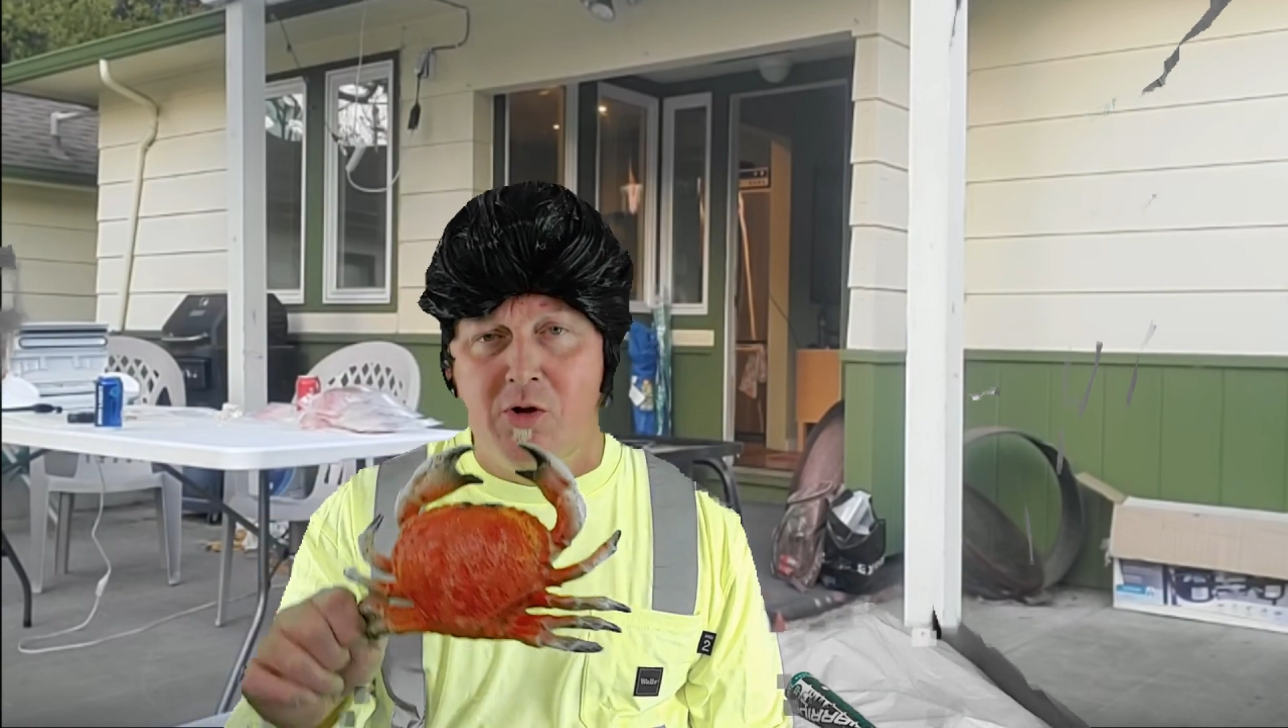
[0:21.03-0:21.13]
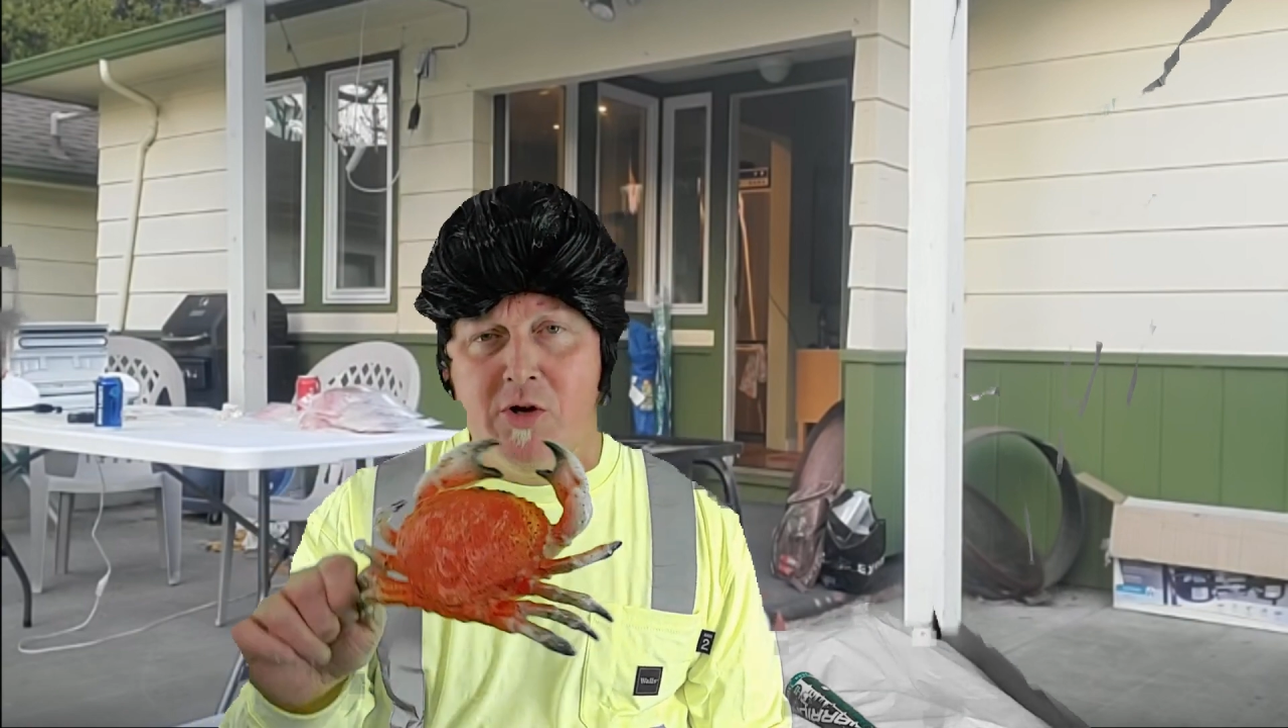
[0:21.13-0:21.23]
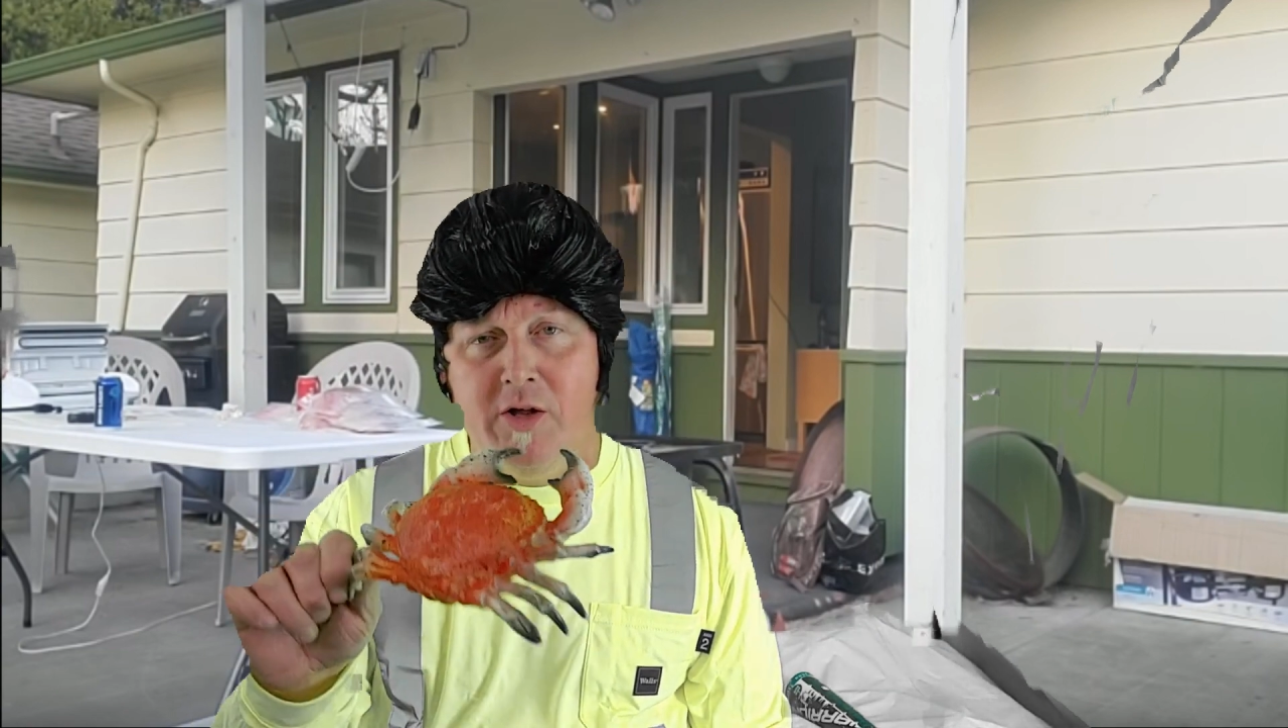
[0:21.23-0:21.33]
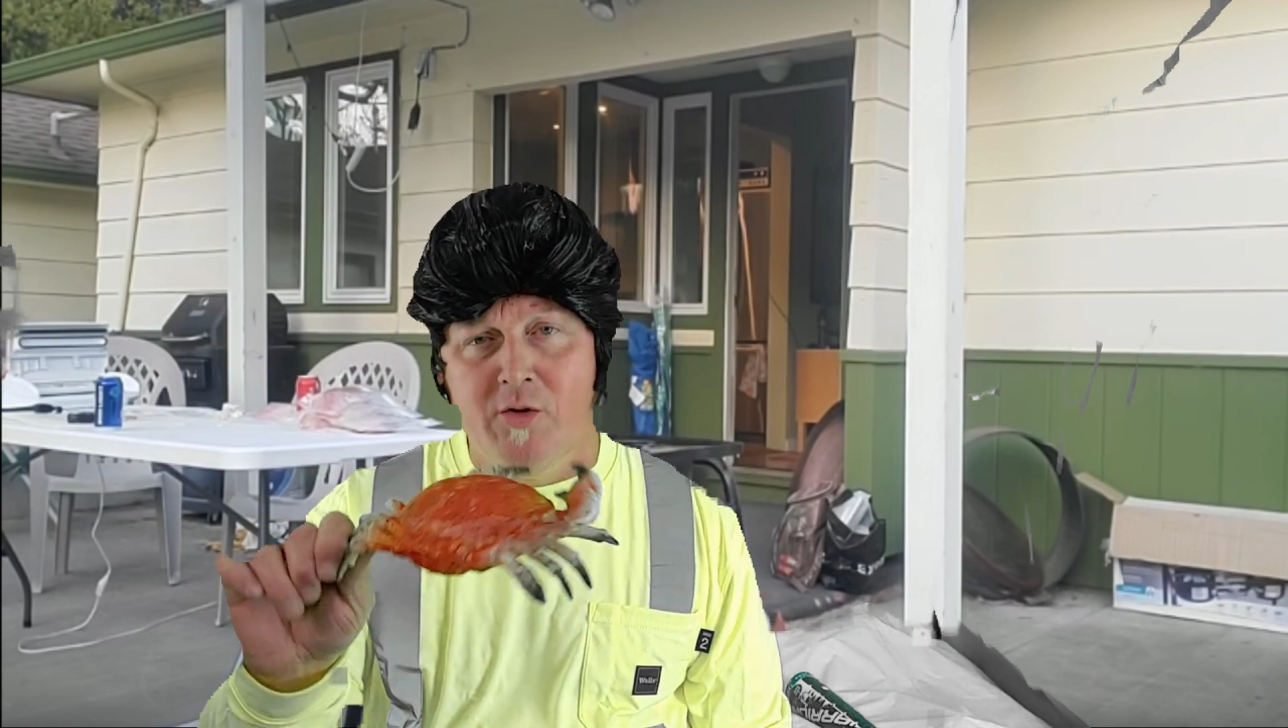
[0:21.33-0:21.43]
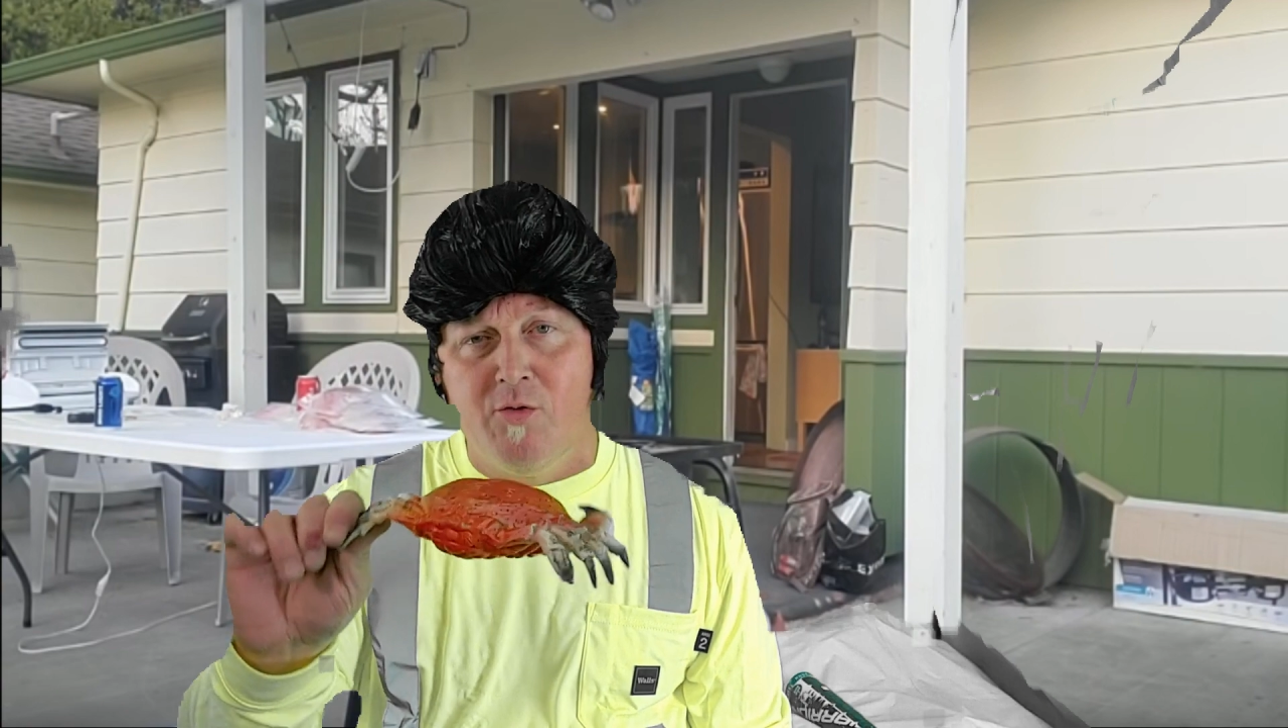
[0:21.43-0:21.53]

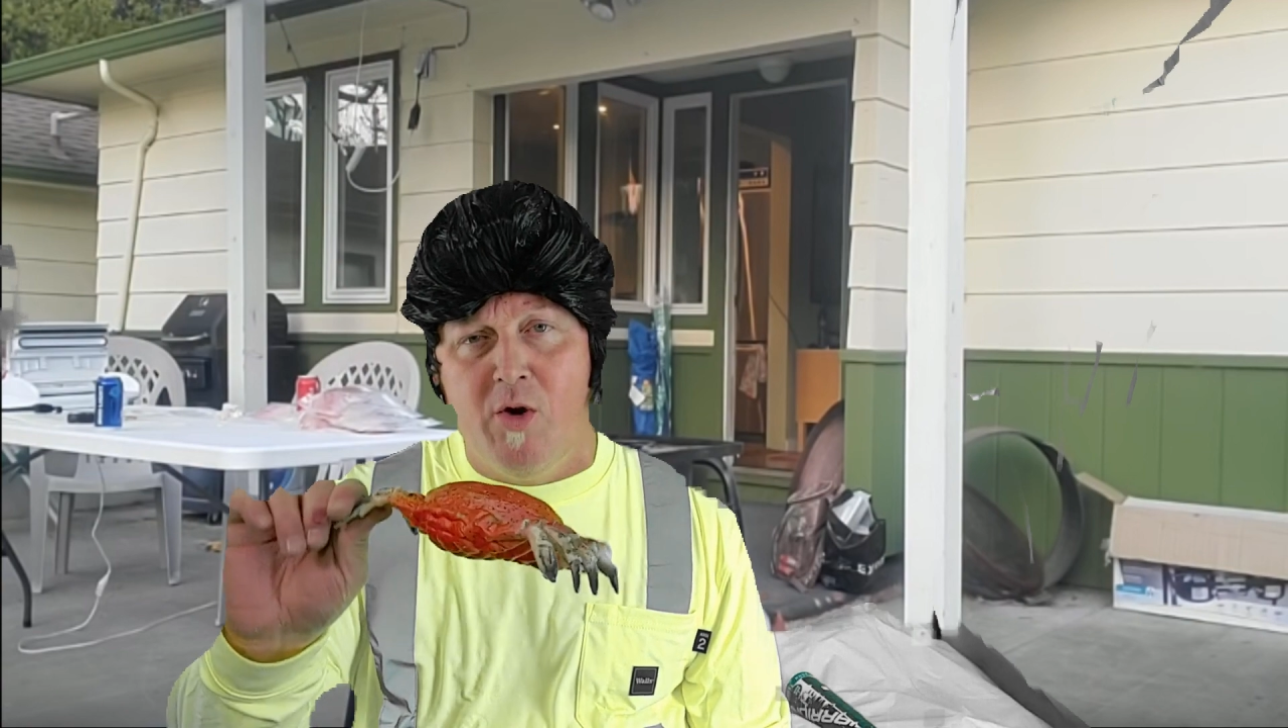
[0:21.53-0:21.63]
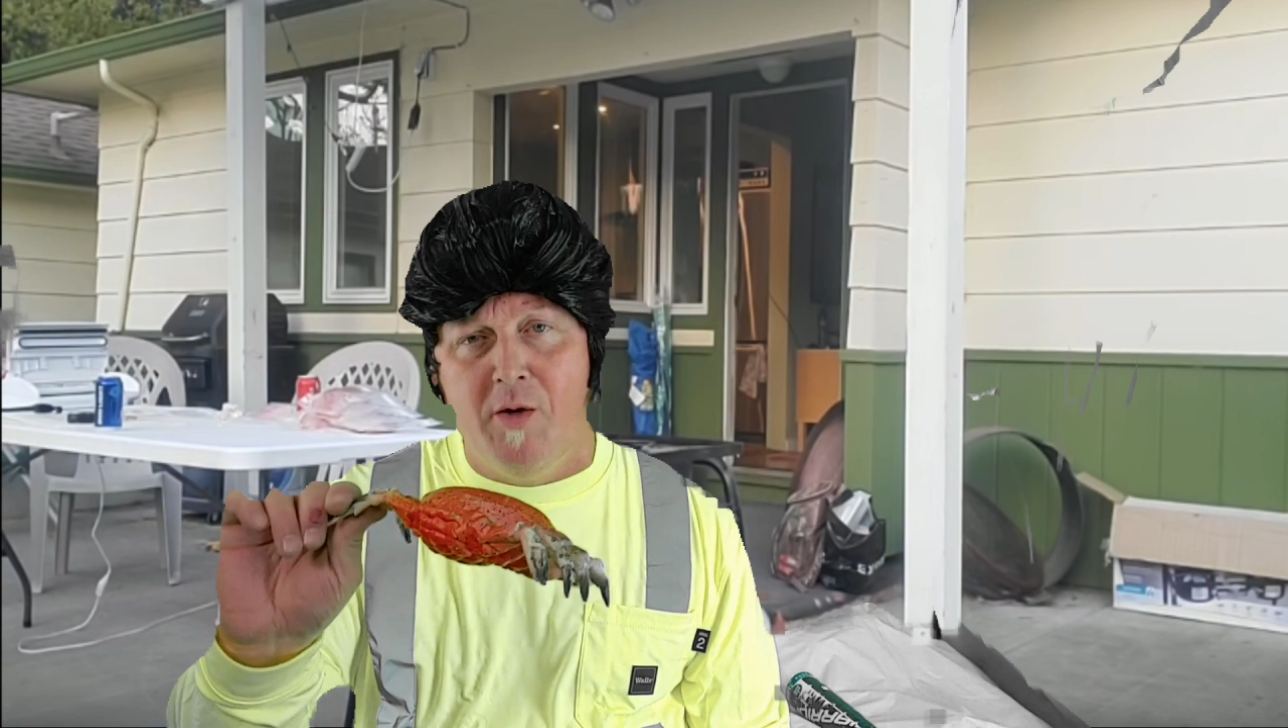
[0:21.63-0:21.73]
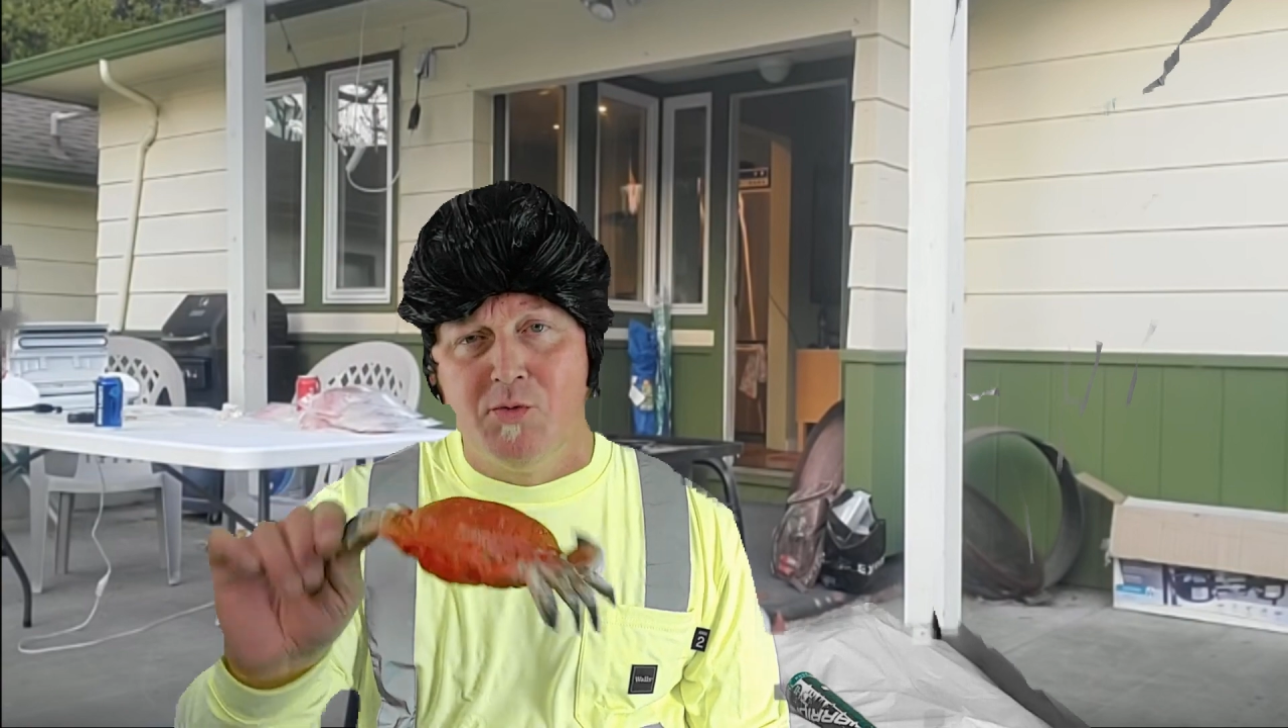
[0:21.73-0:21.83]
kind of crab,